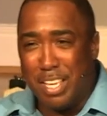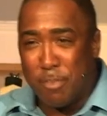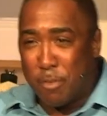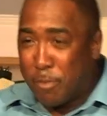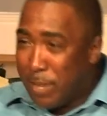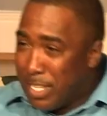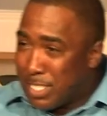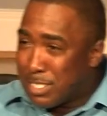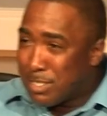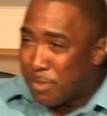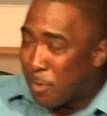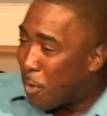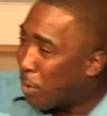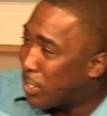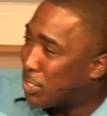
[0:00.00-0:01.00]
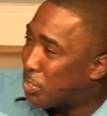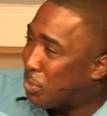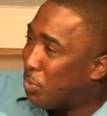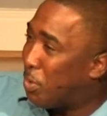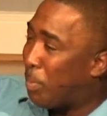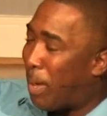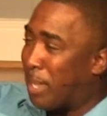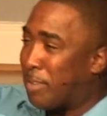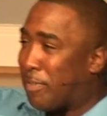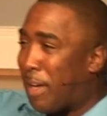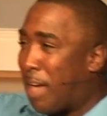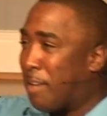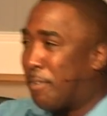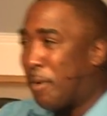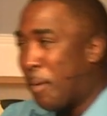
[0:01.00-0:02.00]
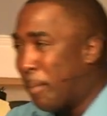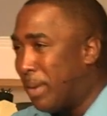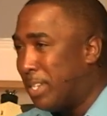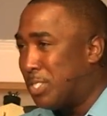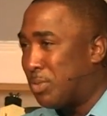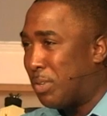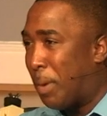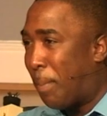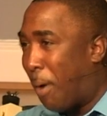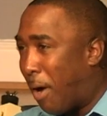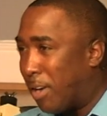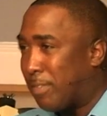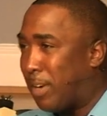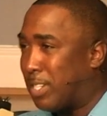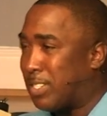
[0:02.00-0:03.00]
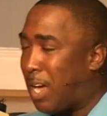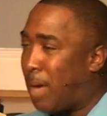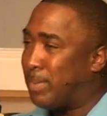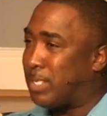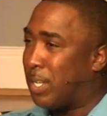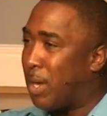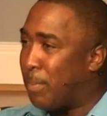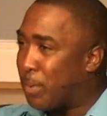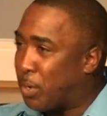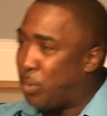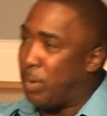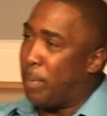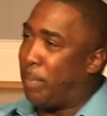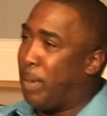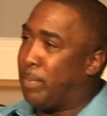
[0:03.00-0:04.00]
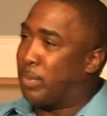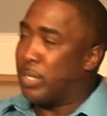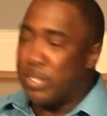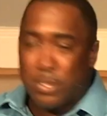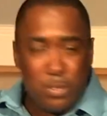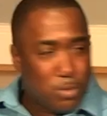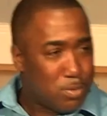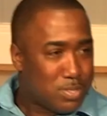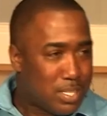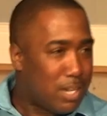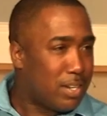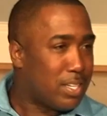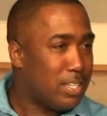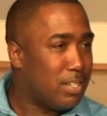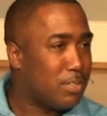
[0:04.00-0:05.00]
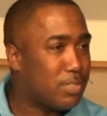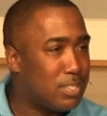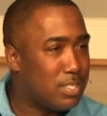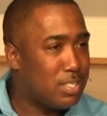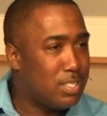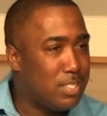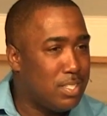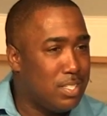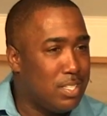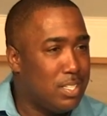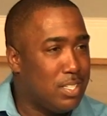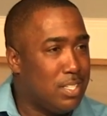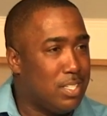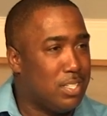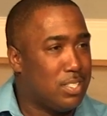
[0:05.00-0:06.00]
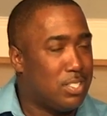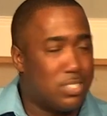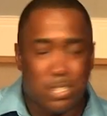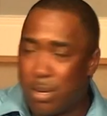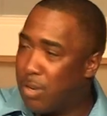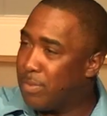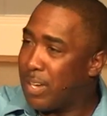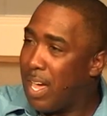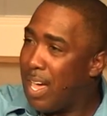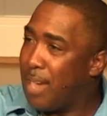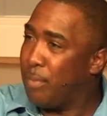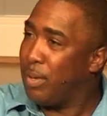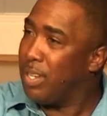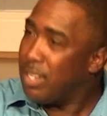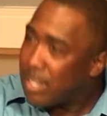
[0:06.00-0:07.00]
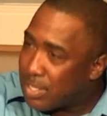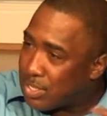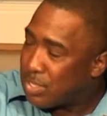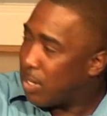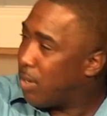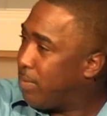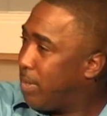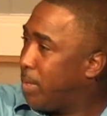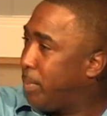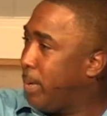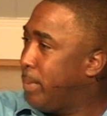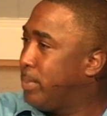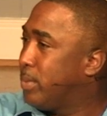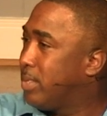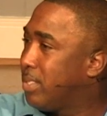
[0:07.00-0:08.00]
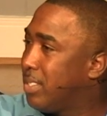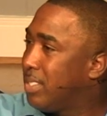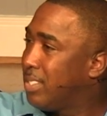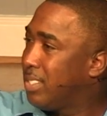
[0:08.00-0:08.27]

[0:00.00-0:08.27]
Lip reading: If Ephesians 4 is true about the fivefold ministry, a part of our job is to help equip people to use their gifts to serve God well and to serve other people.